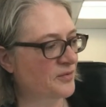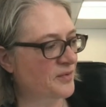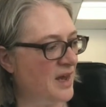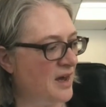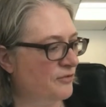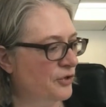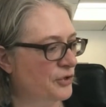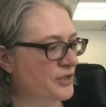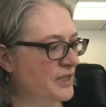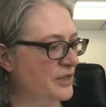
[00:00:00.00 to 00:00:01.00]
they have
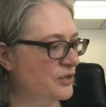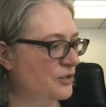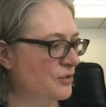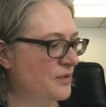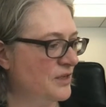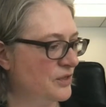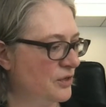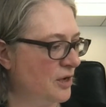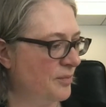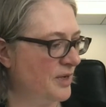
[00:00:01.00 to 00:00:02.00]
looked into these
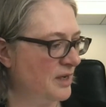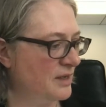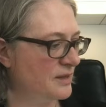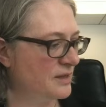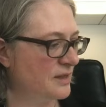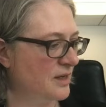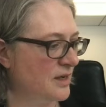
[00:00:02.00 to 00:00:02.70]
topics